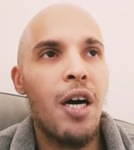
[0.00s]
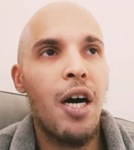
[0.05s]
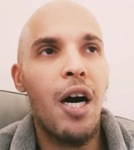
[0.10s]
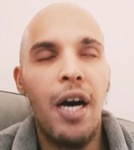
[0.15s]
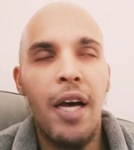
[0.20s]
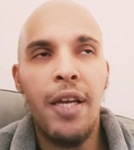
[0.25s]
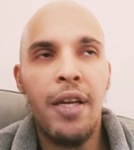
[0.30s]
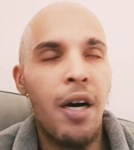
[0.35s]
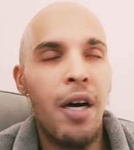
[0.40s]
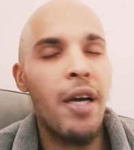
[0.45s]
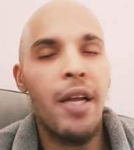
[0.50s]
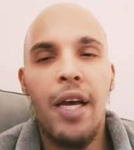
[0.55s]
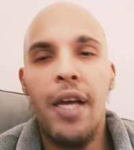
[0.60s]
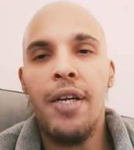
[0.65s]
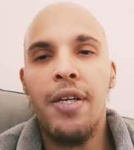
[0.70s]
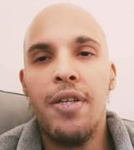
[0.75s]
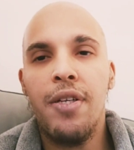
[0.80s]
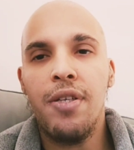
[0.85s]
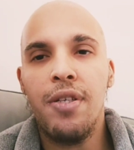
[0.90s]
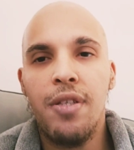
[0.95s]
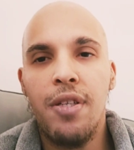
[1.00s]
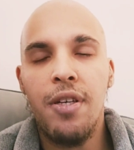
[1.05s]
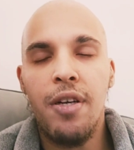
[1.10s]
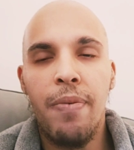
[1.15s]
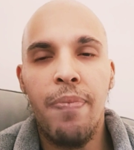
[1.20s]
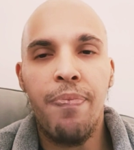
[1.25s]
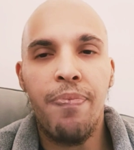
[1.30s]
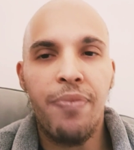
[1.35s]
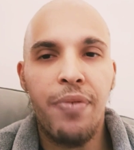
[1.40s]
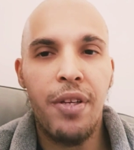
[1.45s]
and and just
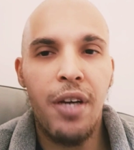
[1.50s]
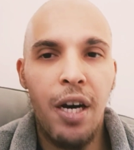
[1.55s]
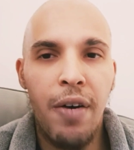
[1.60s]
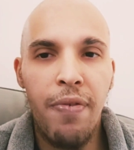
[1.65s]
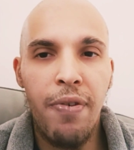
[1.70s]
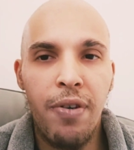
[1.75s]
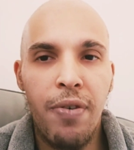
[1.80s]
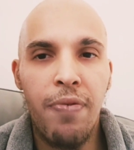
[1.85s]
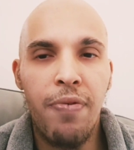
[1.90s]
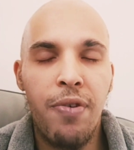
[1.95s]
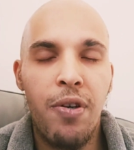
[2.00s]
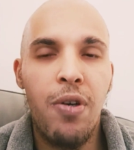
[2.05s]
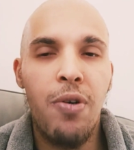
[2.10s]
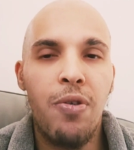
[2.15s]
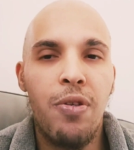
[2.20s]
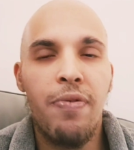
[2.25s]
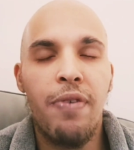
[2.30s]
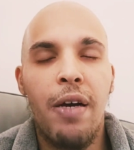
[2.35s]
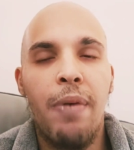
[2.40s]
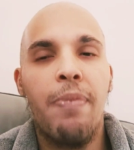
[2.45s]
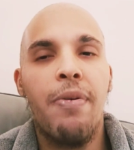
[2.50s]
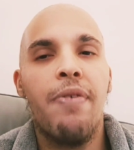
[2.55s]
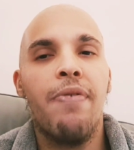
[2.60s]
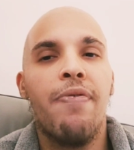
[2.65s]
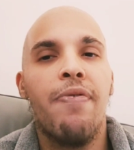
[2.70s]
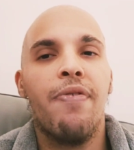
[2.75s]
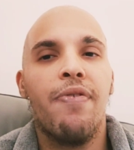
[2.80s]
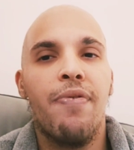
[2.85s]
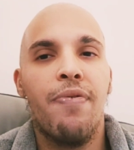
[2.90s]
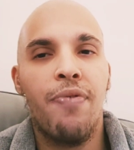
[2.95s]
um, other close family
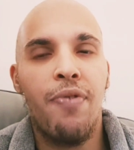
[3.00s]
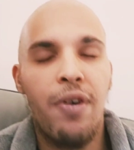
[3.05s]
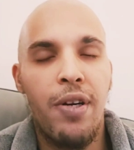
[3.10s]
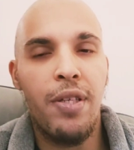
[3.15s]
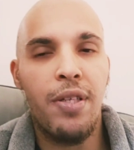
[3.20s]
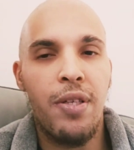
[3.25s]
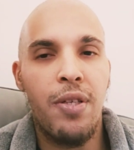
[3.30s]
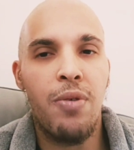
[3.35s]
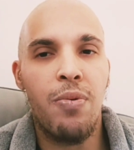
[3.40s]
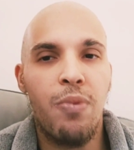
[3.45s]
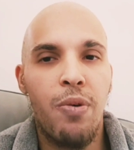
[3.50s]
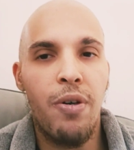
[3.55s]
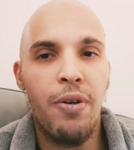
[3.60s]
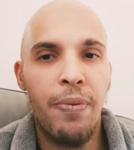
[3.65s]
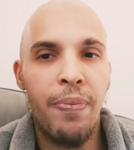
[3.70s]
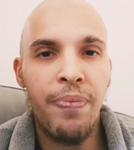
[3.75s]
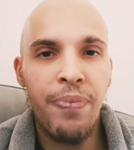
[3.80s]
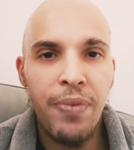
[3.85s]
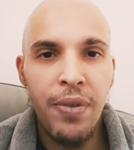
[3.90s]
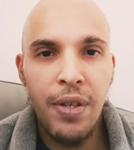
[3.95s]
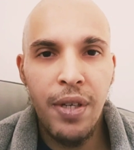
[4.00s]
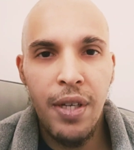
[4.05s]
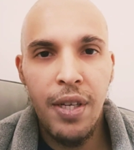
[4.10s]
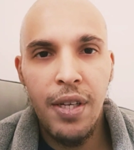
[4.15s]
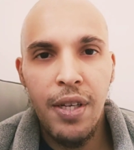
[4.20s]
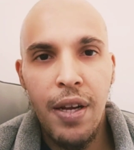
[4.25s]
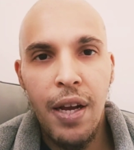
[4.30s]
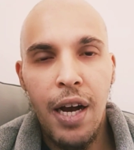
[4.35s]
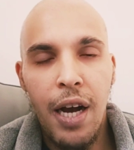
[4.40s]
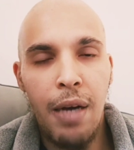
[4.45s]
friends as well.
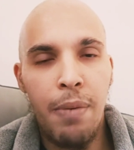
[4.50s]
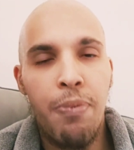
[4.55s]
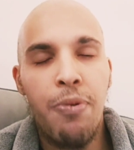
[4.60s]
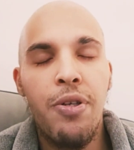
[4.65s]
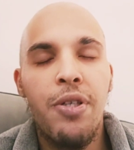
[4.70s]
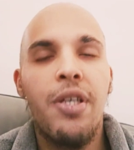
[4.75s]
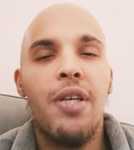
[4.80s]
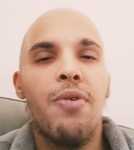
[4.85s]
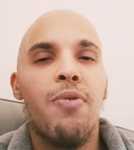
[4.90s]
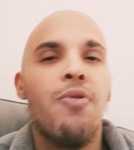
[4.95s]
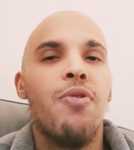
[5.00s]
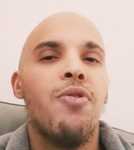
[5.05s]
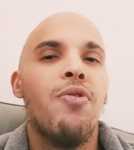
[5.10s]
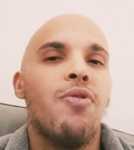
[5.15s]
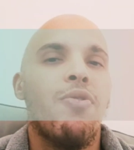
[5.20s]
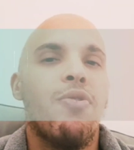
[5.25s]
I appreciate all your